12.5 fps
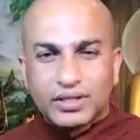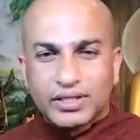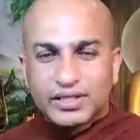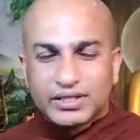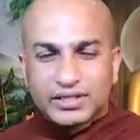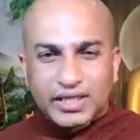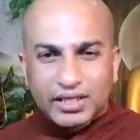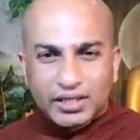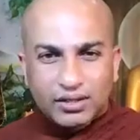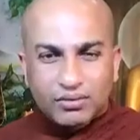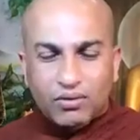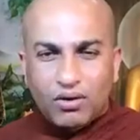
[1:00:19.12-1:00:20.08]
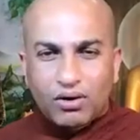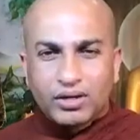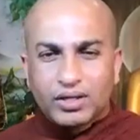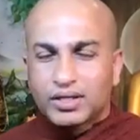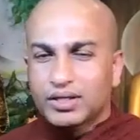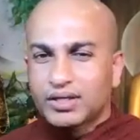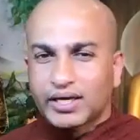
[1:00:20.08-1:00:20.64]
it is nothing wrong,
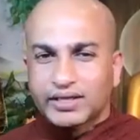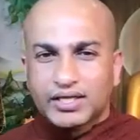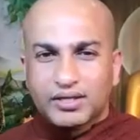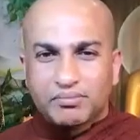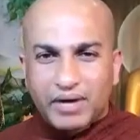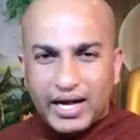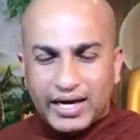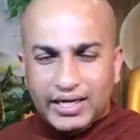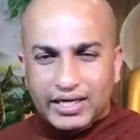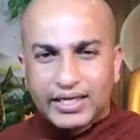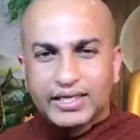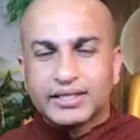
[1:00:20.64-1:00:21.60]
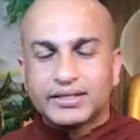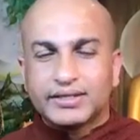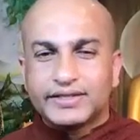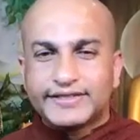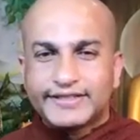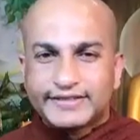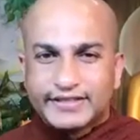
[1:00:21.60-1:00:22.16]
nothing bad.
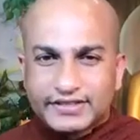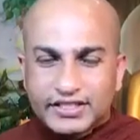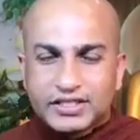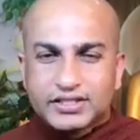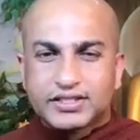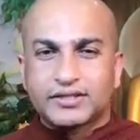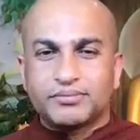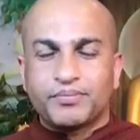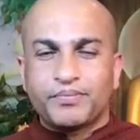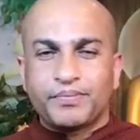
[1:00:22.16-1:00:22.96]
This is a system.